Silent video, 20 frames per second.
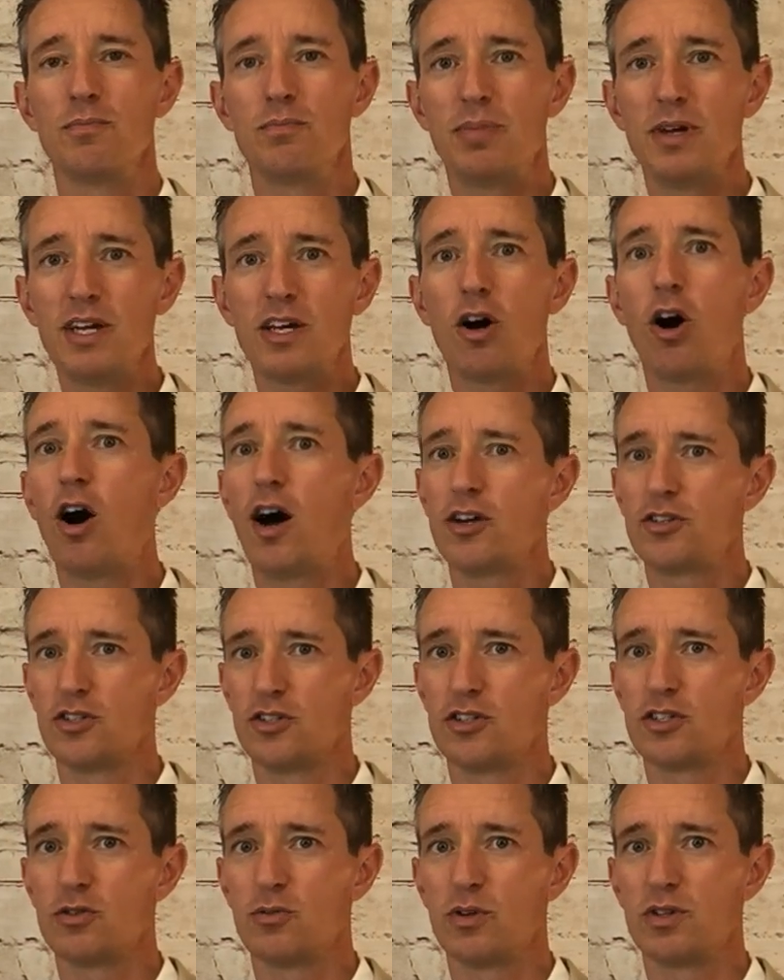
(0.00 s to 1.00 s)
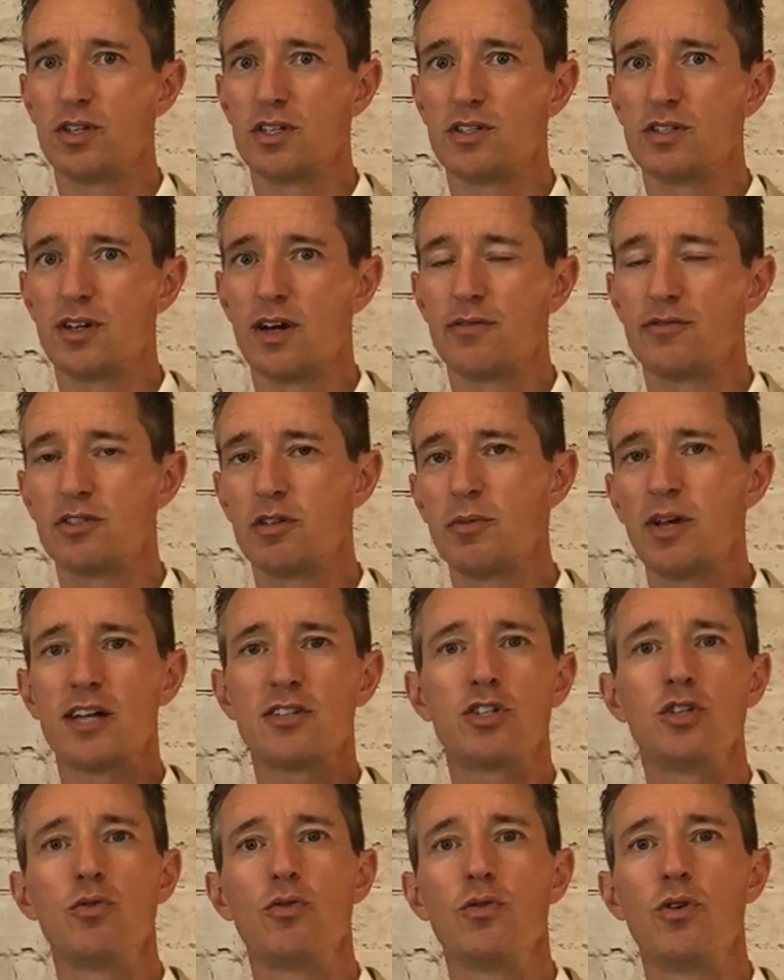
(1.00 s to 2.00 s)
be cautious with this stuff. So let me
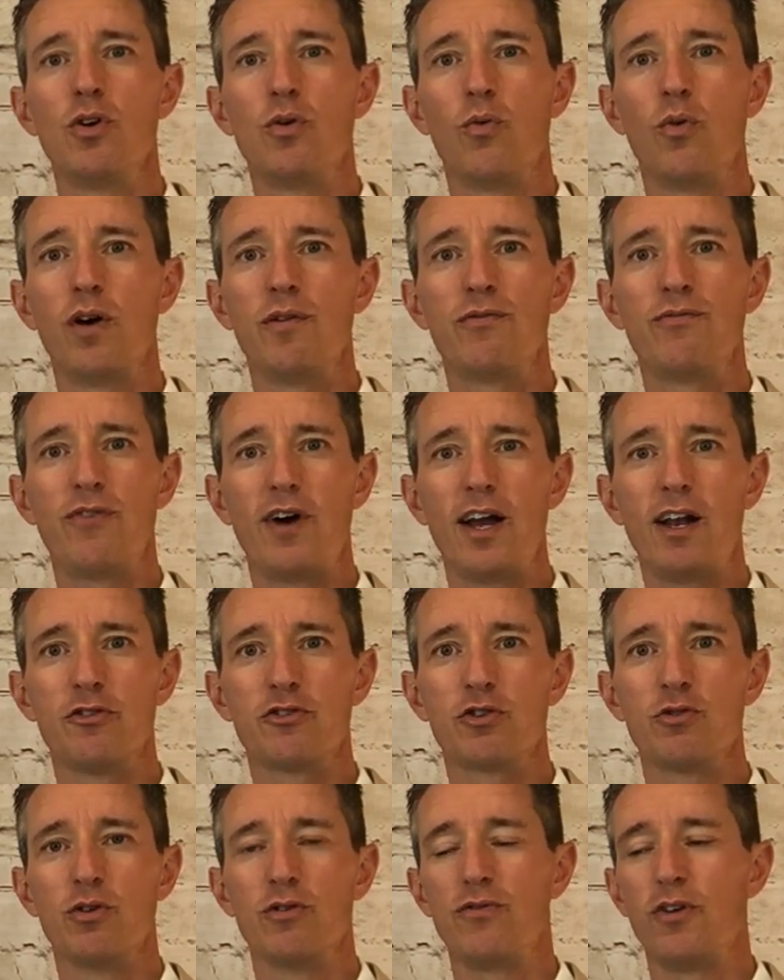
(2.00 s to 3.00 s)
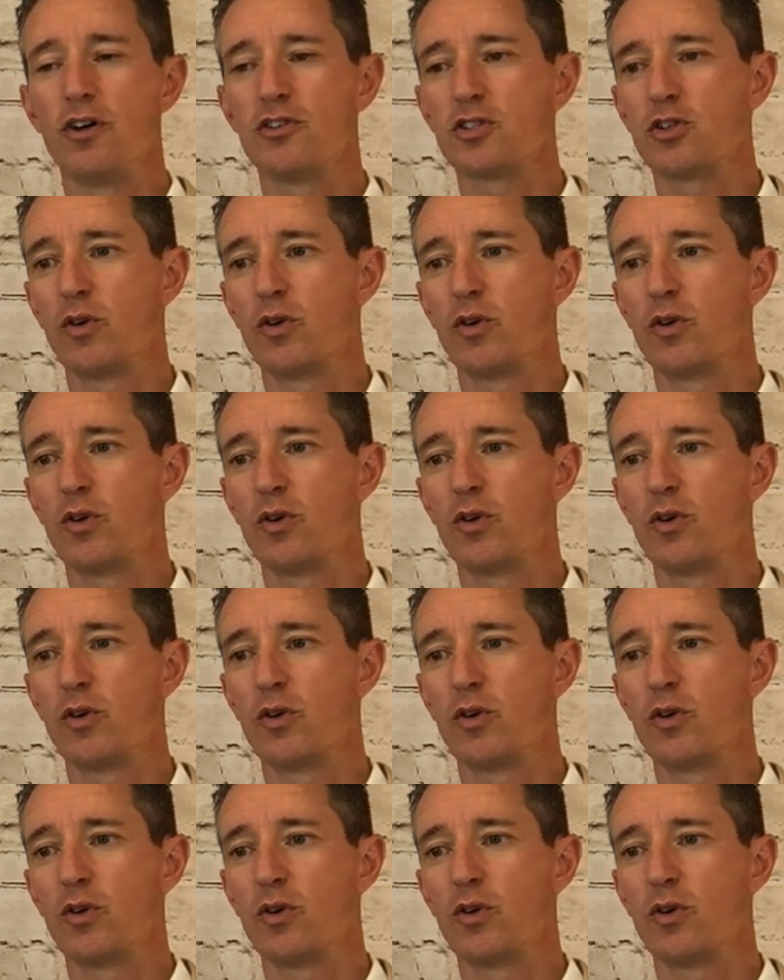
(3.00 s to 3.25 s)
ask you one final true or false